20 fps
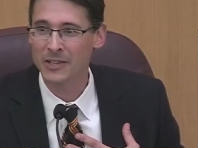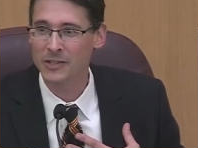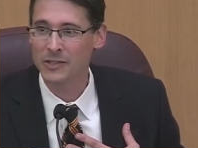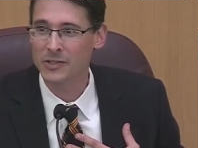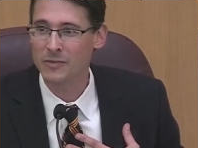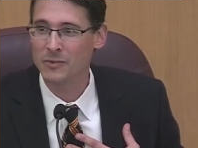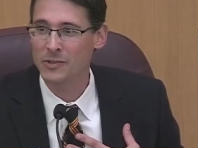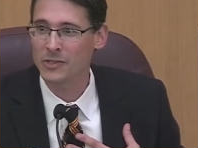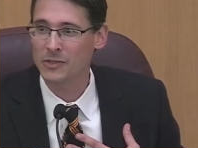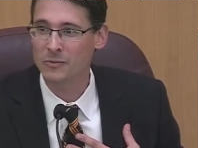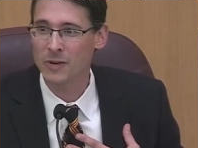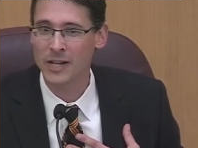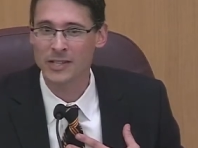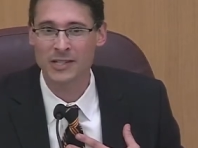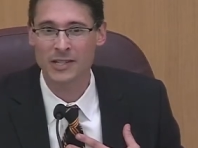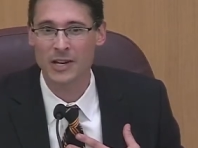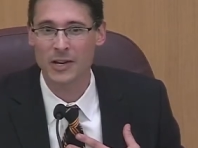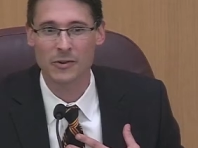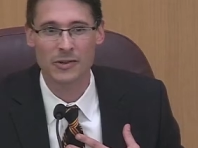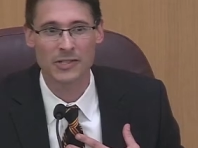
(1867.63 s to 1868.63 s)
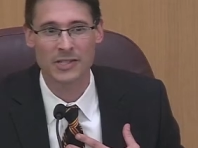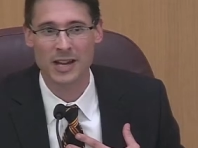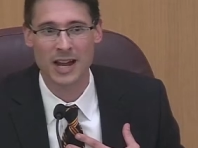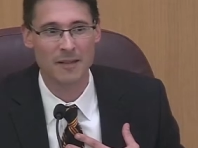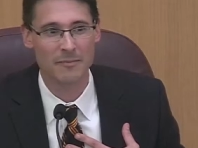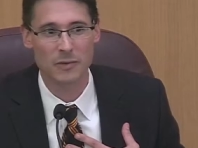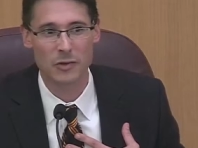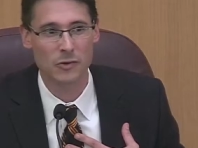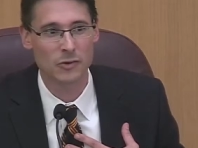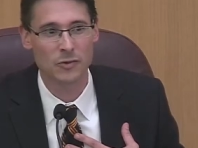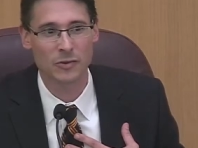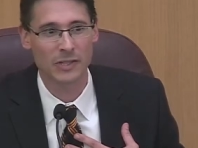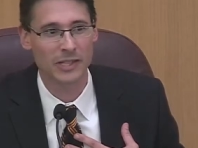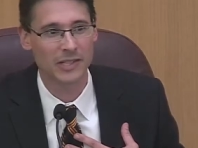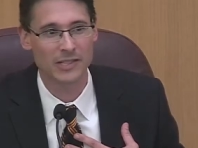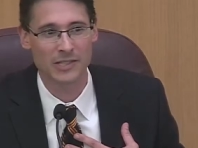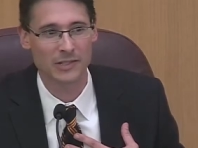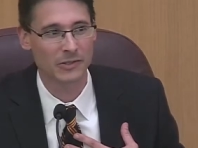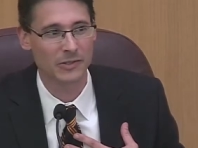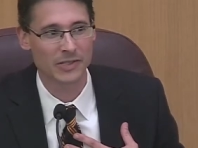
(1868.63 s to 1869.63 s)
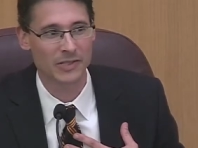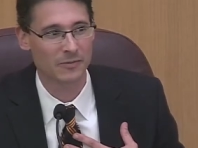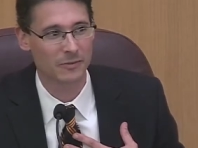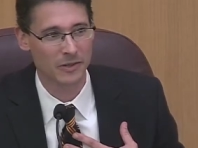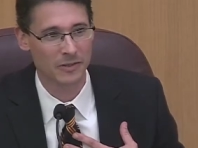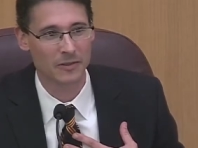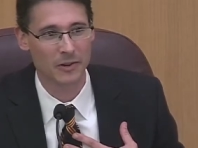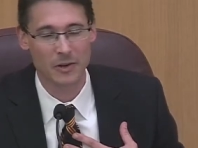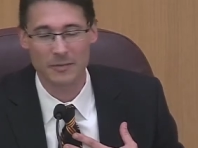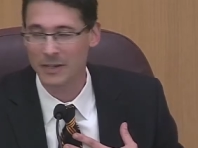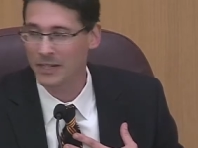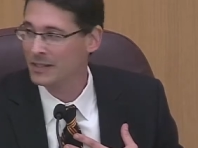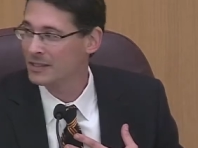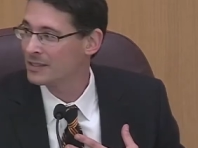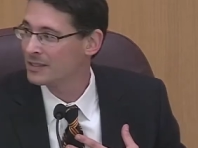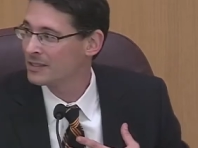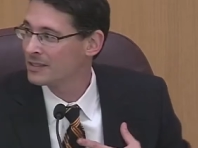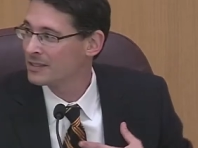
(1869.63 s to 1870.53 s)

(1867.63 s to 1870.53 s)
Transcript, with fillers: consumers the right to know is not mutually exclusive with farming.